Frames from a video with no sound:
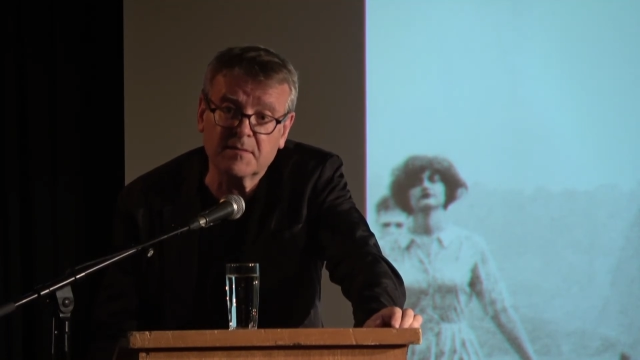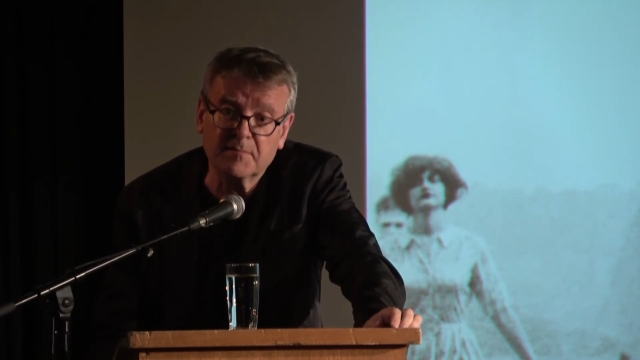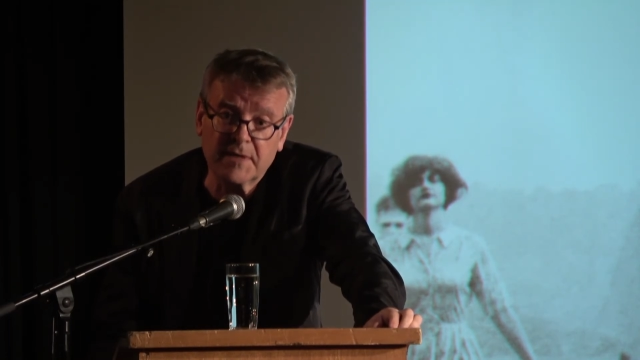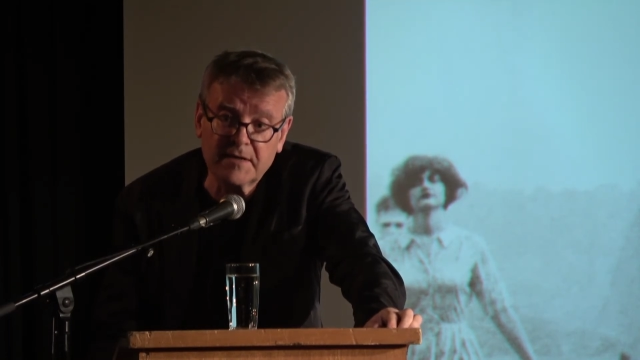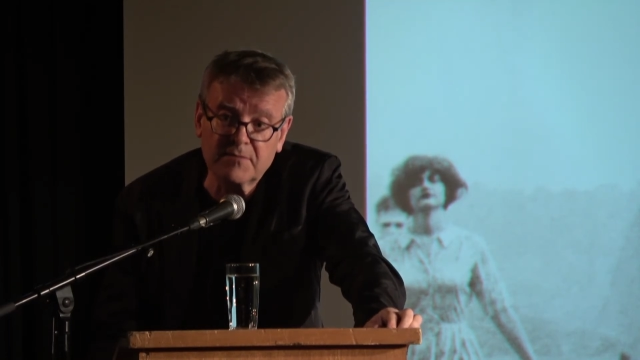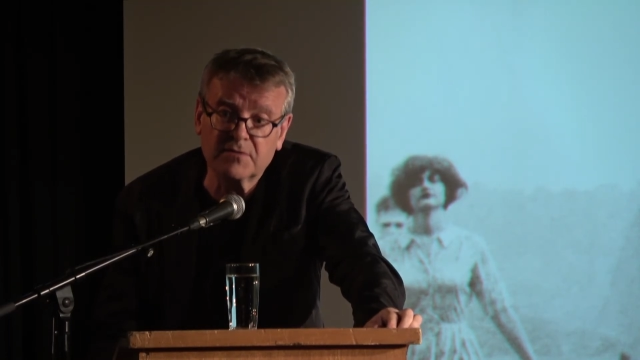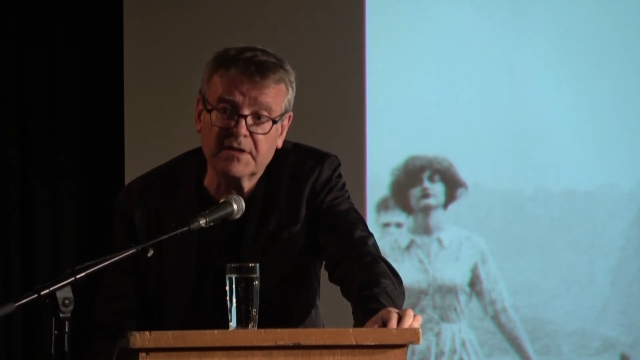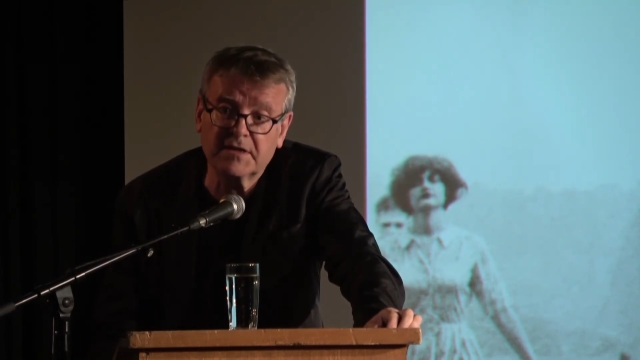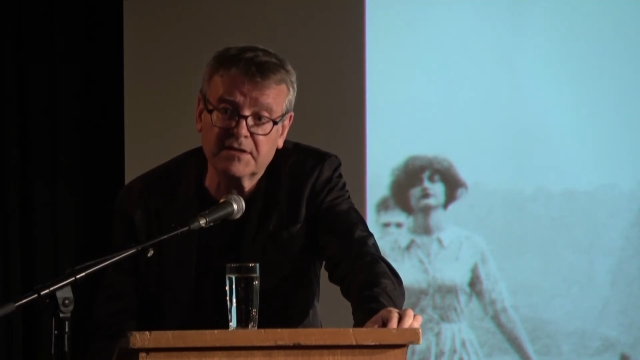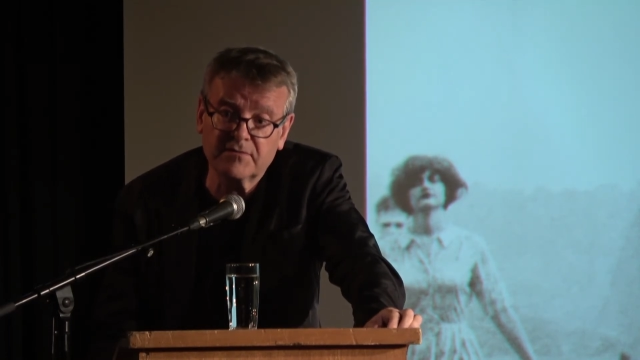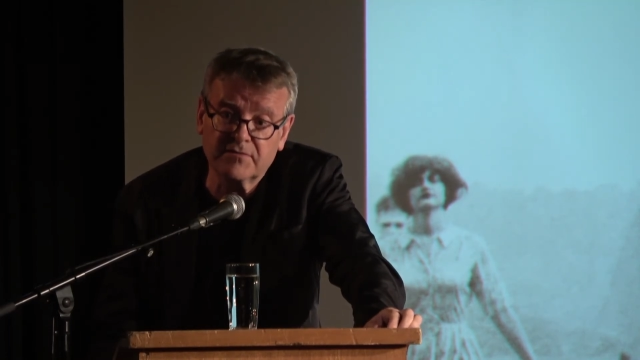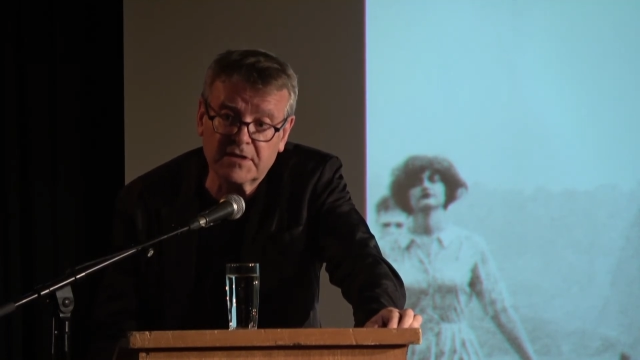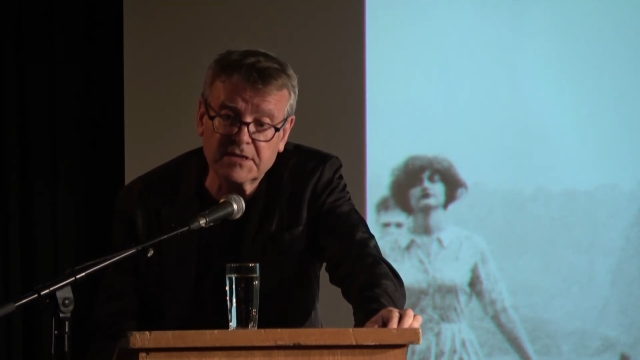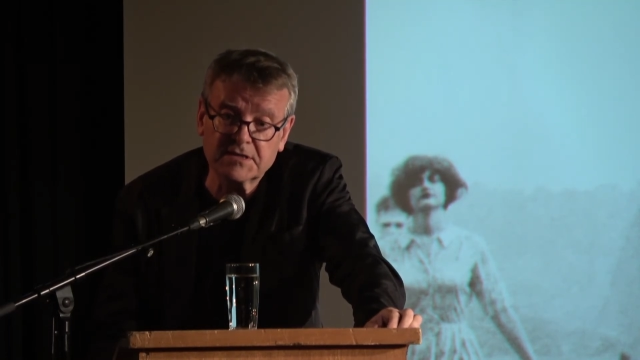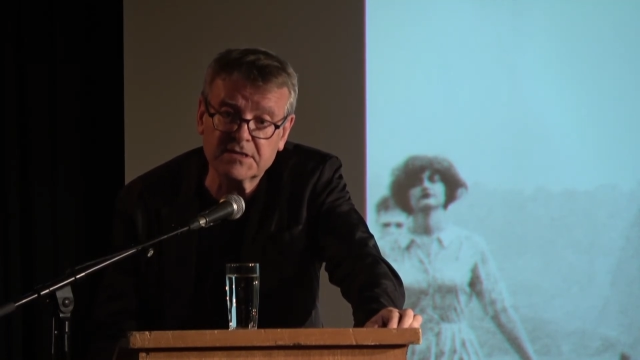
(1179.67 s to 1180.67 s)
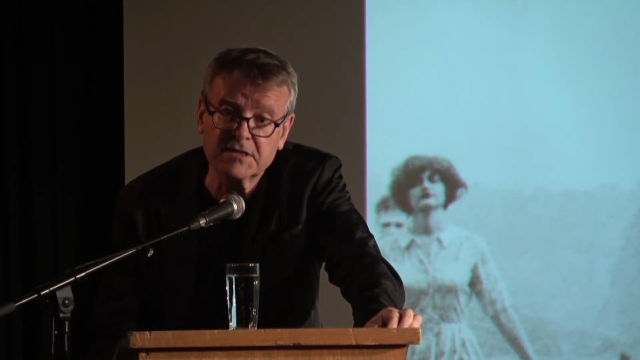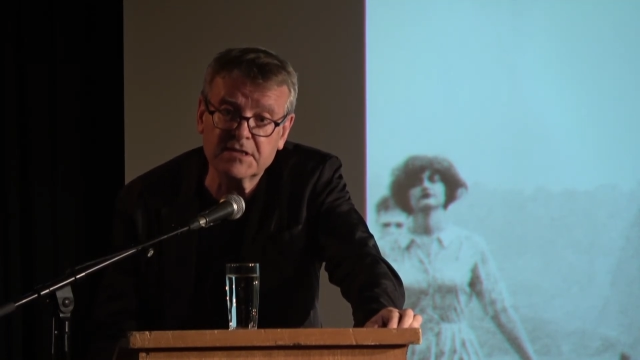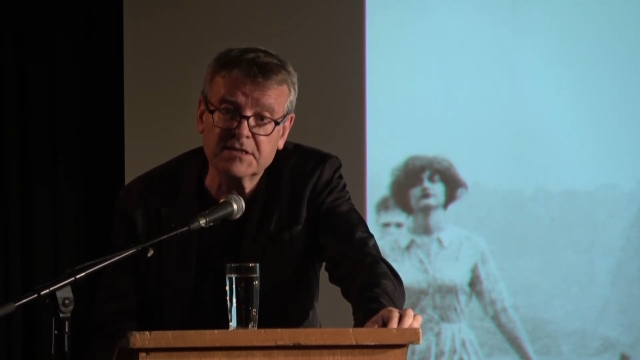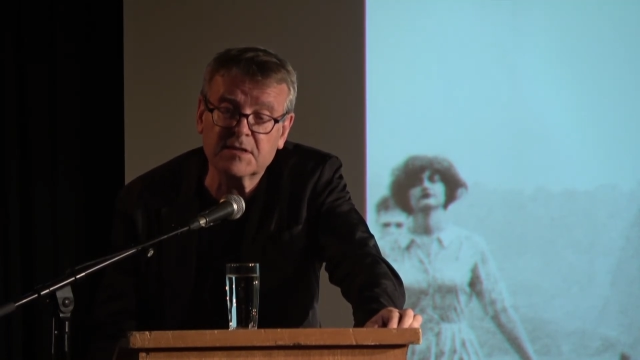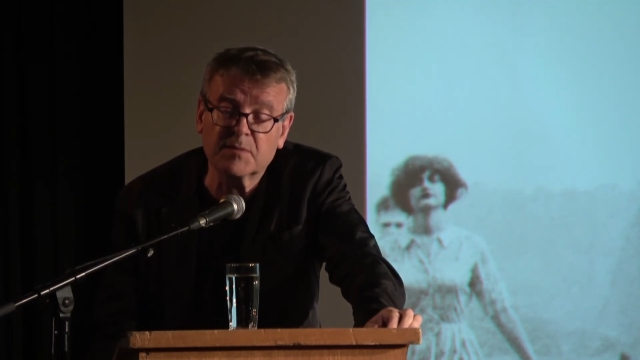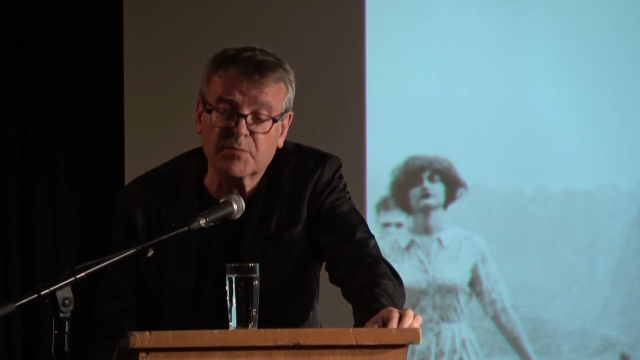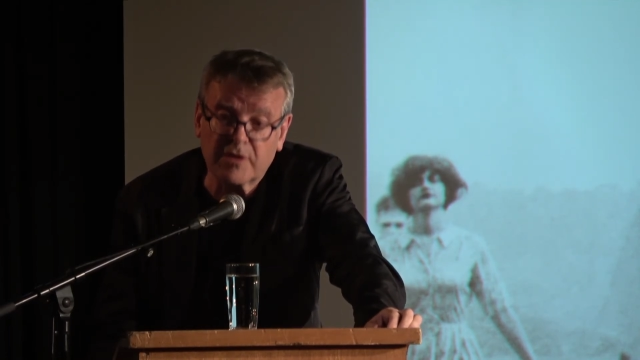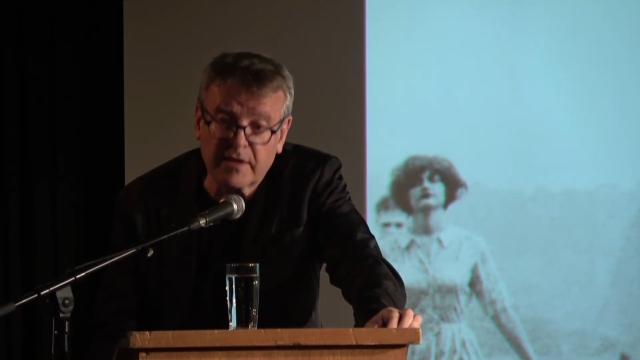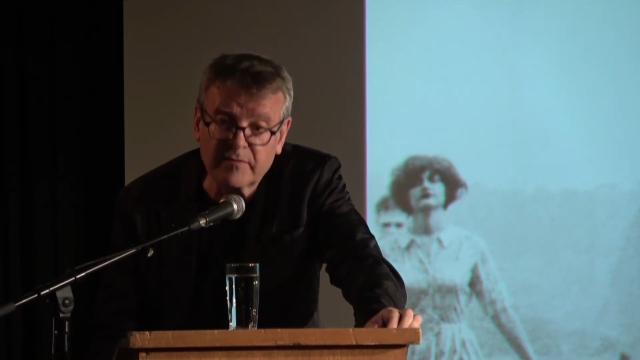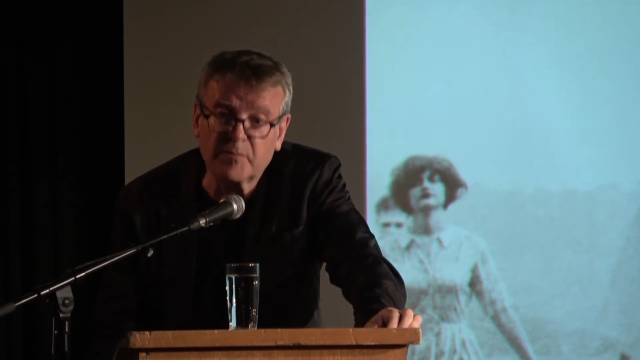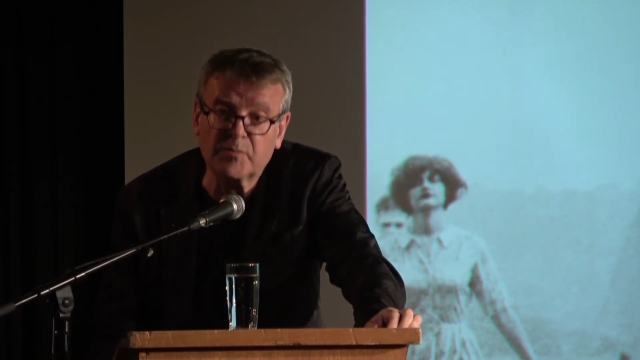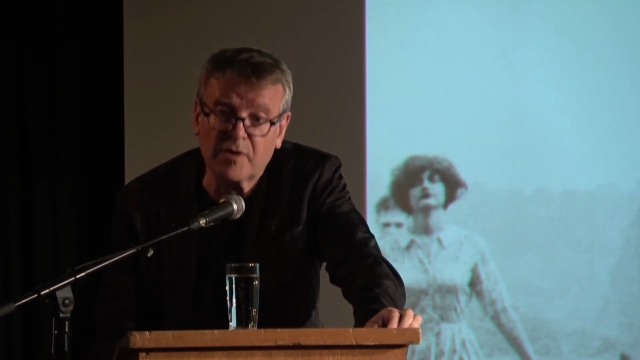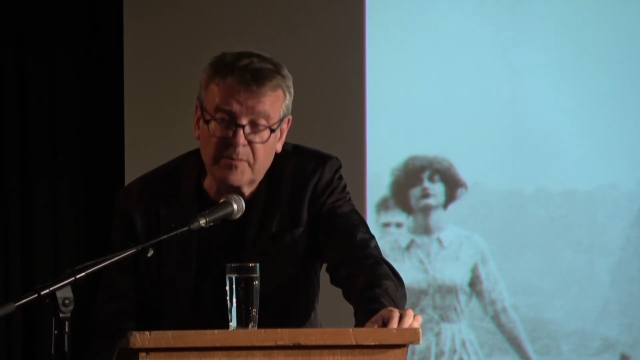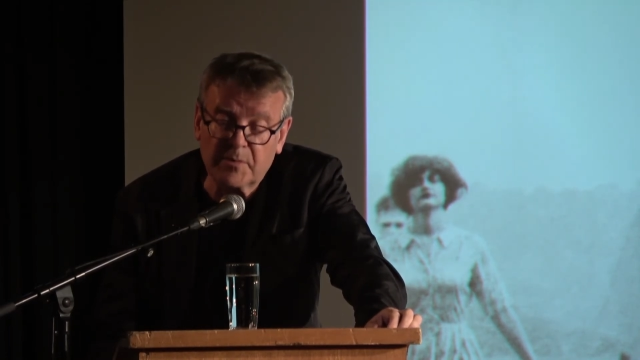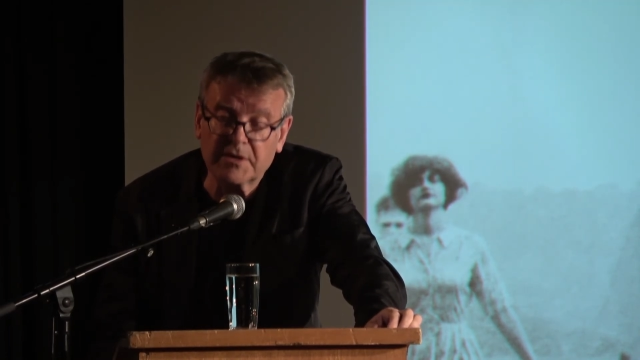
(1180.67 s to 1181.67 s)
make with that device is the private
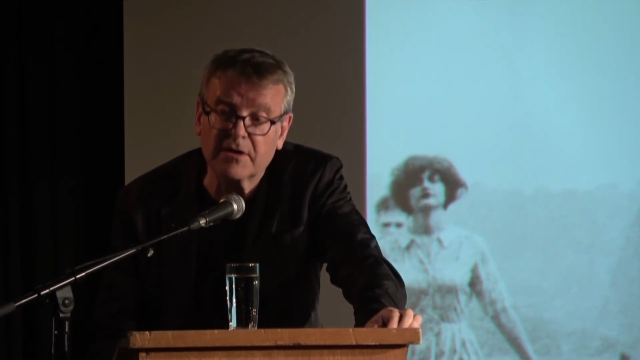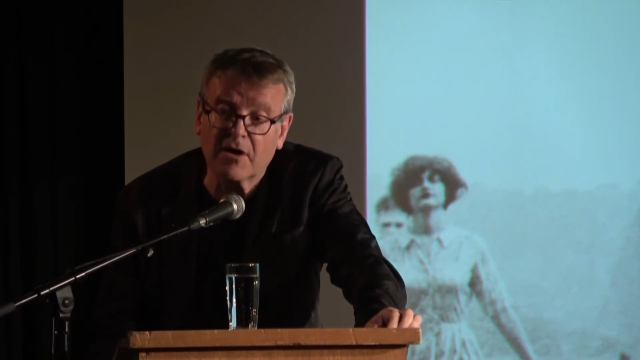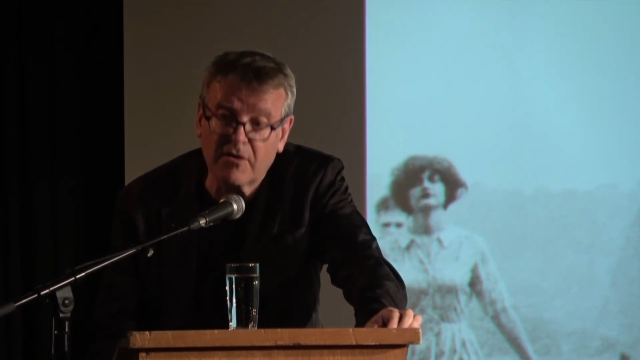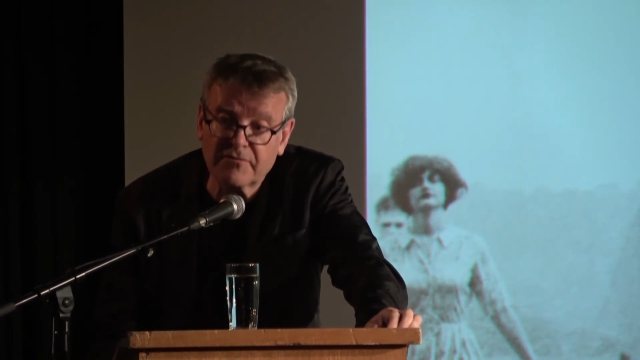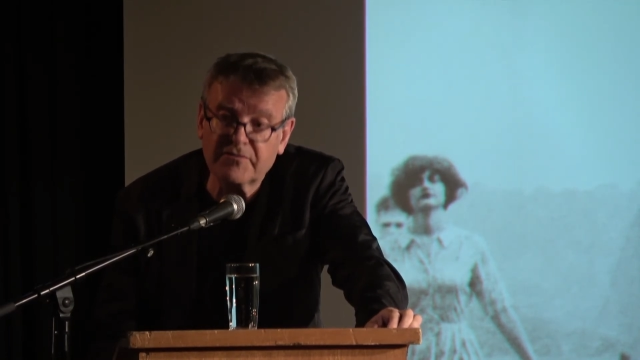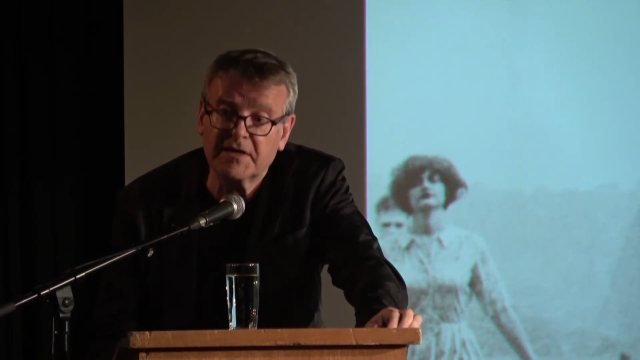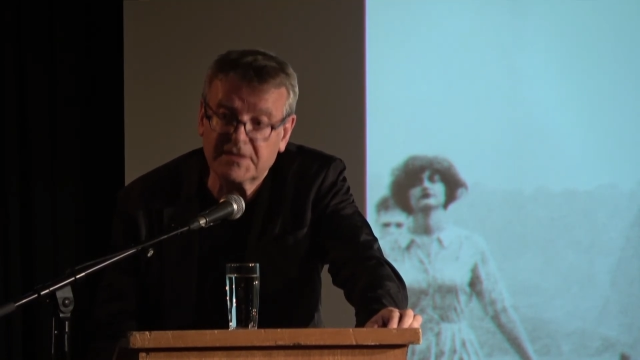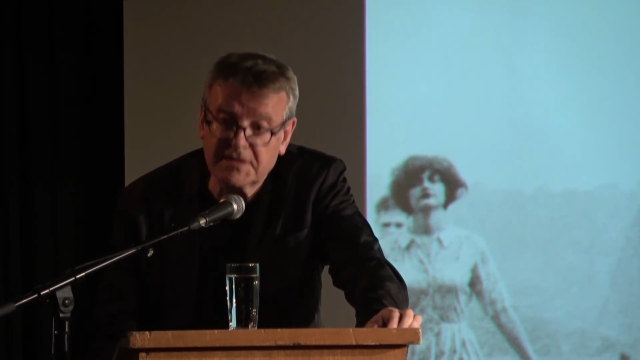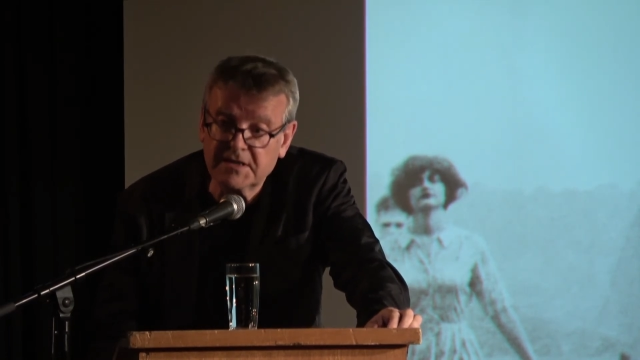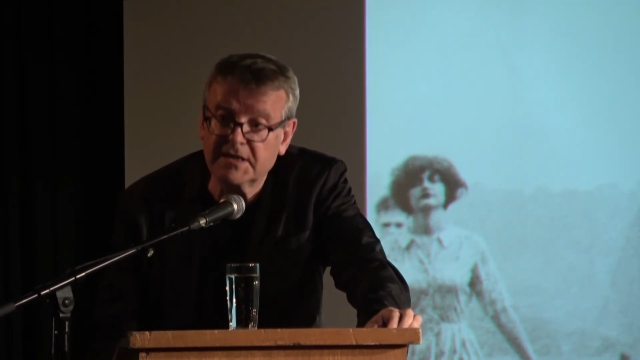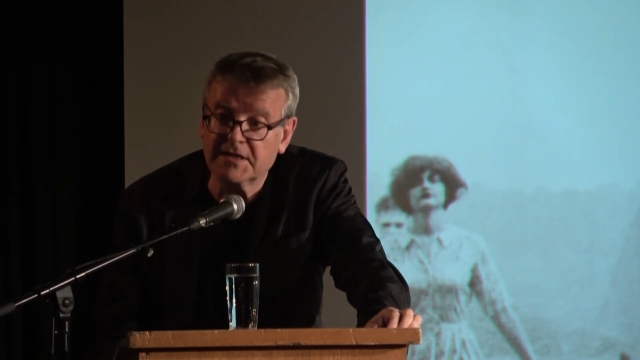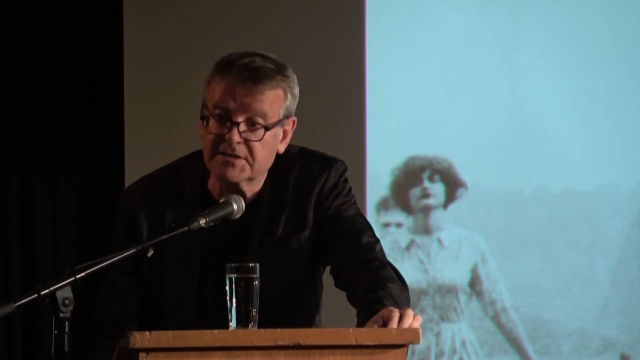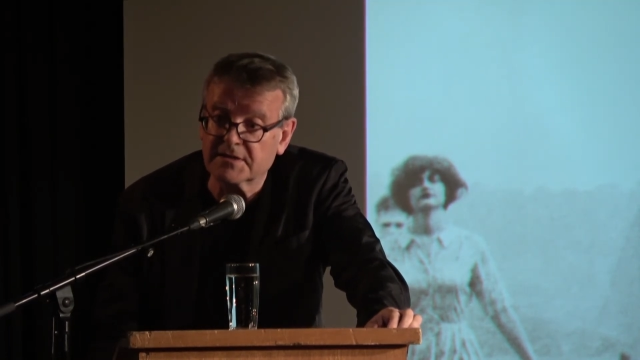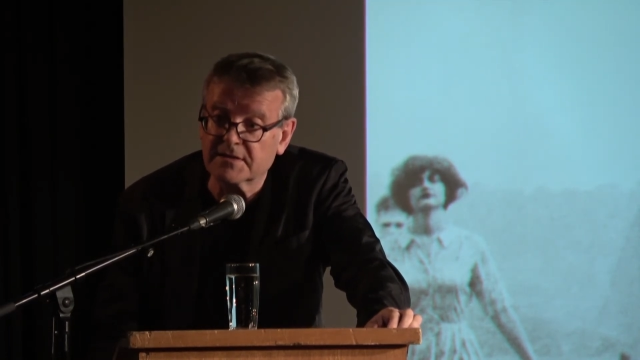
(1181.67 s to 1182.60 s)
property of that teenager